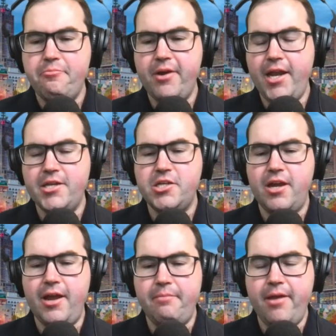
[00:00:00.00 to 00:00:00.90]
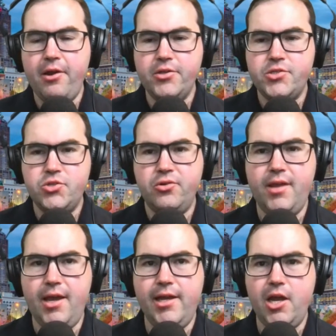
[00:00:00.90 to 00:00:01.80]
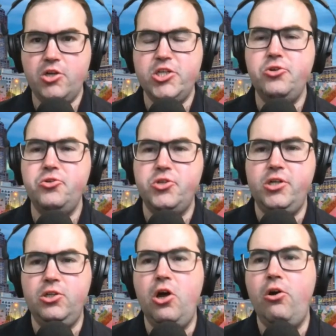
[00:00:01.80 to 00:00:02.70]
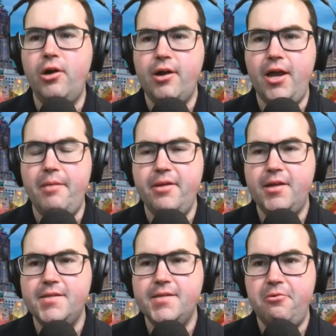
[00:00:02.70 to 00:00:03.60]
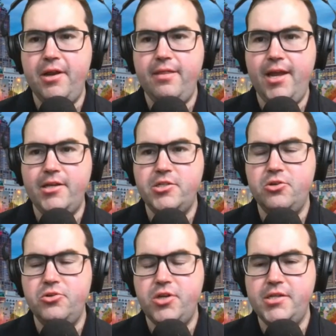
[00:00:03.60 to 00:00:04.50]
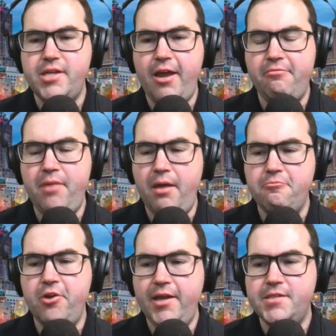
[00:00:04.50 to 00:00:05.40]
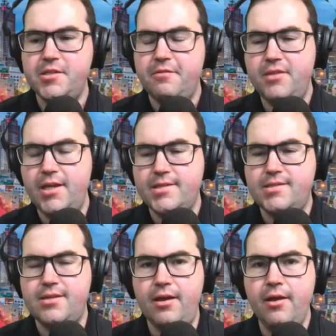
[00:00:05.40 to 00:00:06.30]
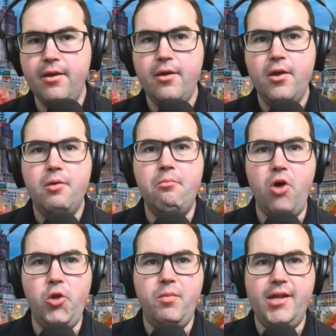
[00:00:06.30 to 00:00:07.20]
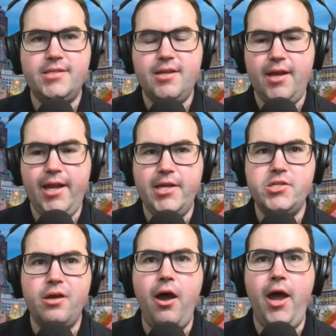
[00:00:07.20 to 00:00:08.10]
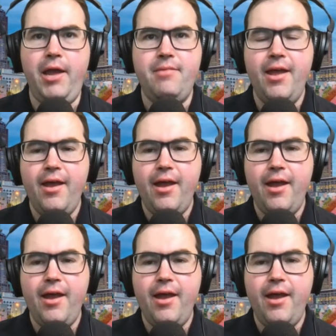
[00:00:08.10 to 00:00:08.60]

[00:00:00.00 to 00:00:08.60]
British parents took their young children along because they wanted their children to have memories of this moment in time.